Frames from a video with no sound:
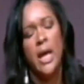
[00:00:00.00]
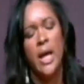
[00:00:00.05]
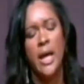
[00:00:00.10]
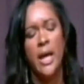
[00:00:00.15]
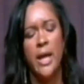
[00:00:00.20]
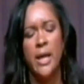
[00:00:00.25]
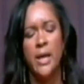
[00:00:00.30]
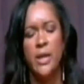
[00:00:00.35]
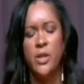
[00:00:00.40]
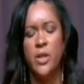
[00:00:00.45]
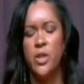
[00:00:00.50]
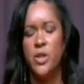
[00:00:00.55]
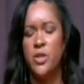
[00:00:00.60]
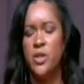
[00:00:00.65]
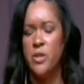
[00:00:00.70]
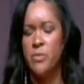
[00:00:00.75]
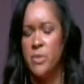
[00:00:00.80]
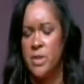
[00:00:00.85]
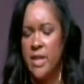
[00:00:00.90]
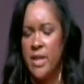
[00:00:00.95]
And
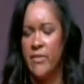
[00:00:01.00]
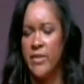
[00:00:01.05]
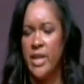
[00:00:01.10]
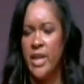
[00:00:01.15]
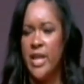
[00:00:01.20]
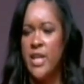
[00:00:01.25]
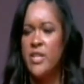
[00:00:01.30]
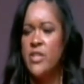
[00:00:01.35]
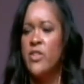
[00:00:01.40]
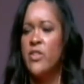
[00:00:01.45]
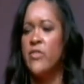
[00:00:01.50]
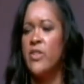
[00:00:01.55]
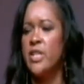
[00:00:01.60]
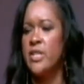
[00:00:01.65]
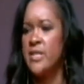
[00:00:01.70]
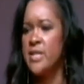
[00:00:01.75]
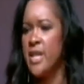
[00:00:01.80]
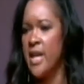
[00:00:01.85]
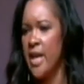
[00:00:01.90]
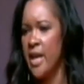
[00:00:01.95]
she was giving each of
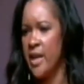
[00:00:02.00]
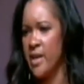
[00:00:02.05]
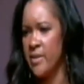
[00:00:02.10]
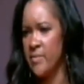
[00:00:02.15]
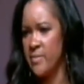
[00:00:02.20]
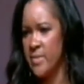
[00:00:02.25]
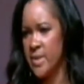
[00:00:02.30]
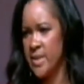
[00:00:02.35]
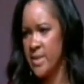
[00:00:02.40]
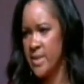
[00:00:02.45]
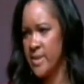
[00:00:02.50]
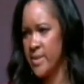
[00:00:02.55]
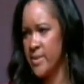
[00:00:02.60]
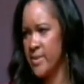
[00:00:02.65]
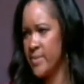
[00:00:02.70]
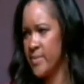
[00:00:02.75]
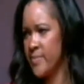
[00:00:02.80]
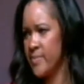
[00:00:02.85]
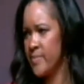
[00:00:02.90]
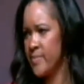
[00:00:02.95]
us names.
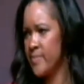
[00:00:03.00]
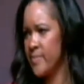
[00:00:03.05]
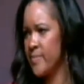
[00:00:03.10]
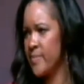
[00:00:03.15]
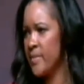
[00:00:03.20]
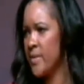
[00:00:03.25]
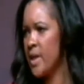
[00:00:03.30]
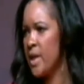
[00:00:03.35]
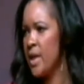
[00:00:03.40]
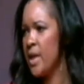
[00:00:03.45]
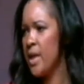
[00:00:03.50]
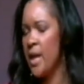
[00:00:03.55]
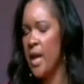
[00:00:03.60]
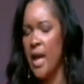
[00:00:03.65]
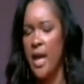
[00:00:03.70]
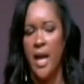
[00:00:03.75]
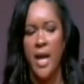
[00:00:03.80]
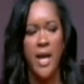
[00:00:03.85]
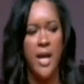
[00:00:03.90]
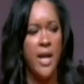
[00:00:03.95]

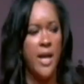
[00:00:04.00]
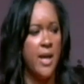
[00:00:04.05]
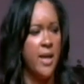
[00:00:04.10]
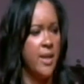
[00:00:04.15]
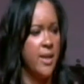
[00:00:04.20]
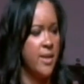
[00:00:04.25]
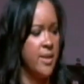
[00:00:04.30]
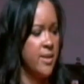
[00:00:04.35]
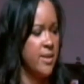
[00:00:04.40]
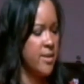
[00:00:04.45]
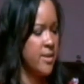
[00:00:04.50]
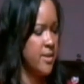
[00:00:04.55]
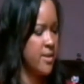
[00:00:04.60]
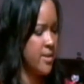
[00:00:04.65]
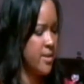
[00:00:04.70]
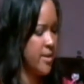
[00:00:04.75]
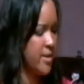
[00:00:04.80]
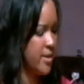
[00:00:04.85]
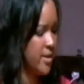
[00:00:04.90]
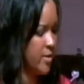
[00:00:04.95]
And
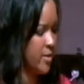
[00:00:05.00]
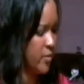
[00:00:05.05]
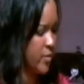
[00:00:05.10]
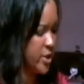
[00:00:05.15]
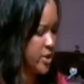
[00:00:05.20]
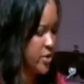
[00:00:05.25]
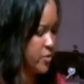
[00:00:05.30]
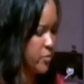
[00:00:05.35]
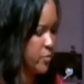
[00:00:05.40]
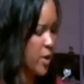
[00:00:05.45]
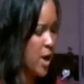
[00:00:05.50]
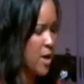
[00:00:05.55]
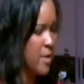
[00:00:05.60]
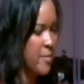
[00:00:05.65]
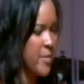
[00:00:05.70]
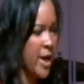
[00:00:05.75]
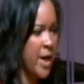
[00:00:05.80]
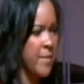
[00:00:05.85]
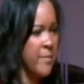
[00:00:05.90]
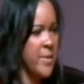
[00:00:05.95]
when she
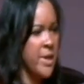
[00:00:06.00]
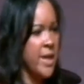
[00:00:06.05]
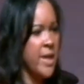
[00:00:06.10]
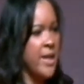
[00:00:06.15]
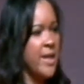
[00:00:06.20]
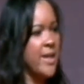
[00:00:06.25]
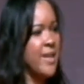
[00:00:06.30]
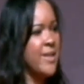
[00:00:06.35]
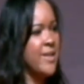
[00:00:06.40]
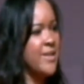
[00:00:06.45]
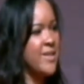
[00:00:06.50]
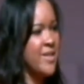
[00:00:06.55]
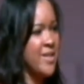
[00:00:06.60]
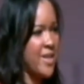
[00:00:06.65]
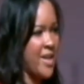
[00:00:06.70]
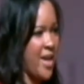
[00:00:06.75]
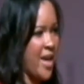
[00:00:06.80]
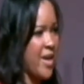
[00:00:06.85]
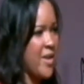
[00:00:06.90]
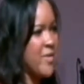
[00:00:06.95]
walked by me, she
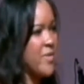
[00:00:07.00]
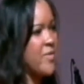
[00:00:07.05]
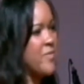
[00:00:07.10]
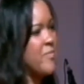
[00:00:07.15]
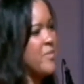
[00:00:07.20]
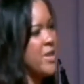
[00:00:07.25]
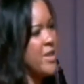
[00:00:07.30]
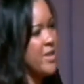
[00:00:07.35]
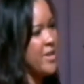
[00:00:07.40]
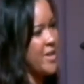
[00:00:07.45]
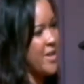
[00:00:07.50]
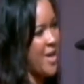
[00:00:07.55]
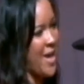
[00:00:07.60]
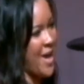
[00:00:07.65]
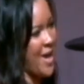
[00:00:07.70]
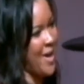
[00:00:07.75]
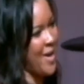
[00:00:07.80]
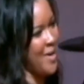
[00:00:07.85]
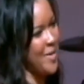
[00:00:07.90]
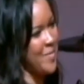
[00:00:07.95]
gave me the
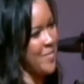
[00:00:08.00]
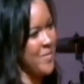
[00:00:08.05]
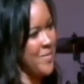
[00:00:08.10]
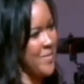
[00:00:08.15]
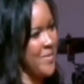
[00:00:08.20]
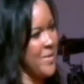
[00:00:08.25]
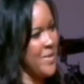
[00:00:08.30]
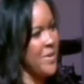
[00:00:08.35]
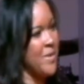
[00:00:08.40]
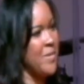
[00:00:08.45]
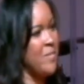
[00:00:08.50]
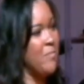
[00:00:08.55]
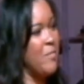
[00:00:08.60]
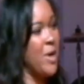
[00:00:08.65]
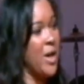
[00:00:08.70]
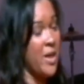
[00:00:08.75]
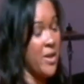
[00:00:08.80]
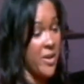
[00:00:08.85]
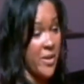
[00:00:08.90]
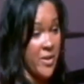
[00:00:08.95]
name
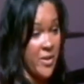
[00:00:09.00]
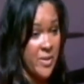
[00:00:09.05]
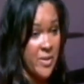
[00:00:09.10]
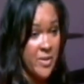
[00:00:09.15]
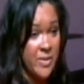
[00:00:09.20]
Mother.